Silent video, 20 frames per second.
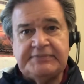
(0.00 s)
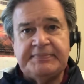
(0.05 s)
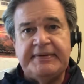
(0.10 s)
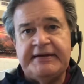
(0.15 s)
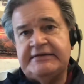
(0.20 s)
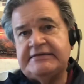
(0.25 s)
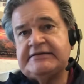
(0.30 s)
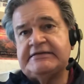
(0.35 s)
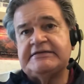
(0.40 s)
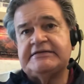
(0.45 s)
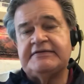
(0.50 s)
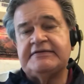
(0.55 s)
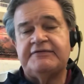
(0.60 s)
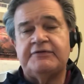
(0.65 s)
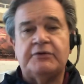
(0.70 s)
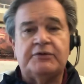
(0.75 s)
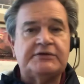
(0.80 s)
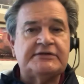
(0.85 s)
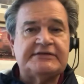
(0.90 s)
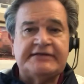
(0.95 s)
basis, of
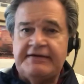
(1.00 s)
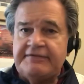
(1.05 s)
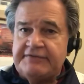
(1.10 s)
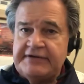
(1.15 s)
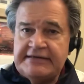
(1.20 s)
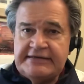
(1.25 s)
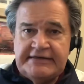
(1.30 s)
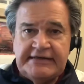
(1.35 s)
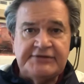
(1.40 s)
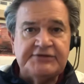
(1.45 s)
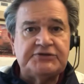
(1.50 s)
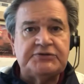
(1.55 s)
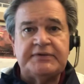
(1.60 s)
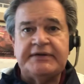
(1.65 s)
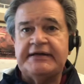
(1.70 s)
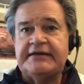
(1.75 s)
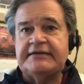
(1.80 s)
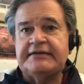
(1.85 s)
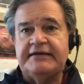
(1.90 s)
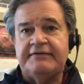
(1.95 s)
course, every
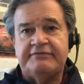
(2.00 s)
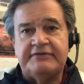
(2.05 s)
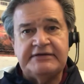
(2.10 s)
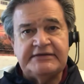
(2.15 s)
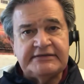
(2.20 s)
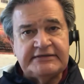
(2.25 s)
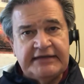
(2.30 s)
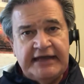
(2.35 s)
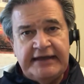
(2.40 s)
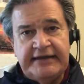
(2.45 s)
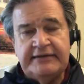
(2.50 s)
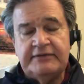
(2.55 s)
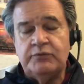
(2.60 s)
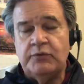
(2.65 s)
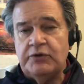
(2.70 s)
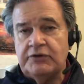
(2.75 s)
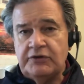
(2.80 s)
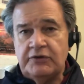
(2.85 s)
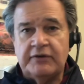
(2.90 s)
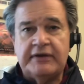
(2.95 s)
district, every state
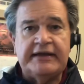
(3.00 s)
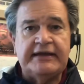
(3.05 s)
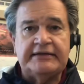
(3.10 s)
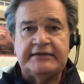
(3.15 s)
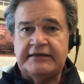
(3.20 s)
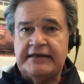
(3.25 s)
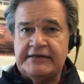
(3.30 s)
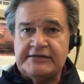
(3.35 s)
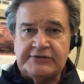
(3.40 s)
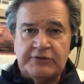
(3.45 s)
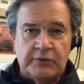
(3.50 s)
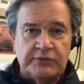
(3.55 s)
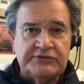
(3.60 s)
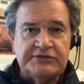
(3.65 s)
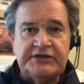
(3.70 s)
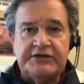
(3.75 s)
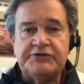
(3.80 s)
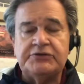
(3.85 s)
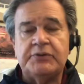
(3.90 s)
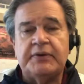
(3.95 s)
will look at its own
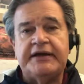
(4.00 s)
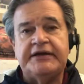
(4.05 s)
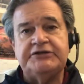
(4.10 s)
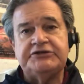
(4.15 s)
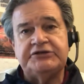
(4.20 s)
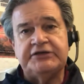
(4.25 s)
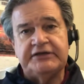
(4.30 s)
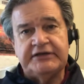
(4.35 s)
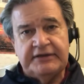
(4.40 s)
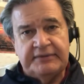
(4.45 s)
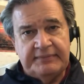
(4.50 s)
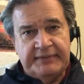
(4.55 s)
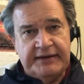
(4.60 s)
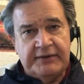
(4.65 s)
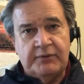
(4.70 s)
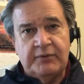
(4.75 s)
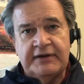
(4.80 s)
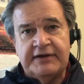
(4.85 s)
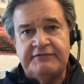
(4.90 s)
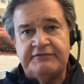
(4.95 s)
situation and
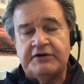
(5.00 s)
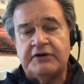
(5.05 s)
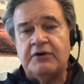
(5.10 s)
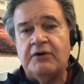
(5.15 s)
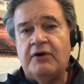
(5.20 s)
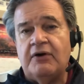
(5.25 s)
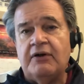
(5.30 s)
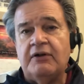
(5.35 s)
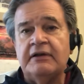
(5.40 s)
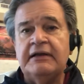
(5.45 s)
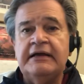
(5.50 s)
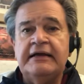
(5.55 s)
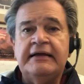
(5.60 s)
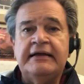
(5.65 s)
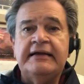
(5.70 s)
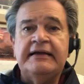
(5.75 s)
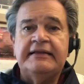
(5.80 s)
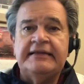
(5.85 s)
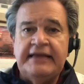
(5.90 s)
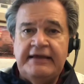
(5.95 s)
make whatever call
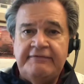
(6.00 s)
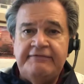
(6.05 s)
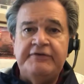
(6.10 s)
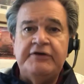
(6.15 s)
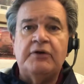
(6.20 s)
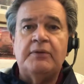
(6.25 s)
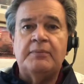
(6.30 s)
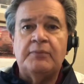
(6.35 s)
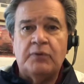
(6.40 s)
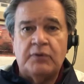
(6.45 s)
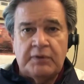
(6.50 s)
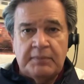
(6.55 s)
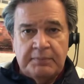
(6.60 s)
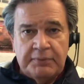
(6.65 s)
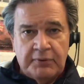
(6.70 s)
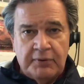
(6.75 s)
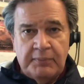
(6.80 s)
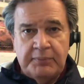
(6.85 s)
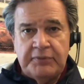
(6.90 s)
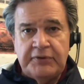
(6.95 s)
they feel more
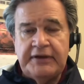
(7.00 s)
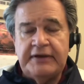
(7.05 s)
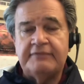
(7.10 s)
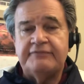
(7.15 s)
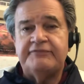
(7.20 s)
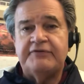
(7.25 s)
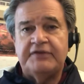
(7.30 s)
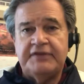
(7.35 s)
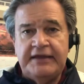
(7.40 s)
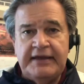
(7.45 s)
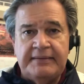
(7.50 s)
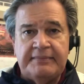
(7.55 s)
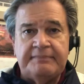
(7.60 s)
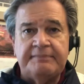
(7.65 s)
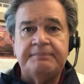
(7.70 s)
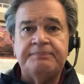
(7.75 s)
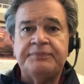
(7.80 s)
appropriate for them.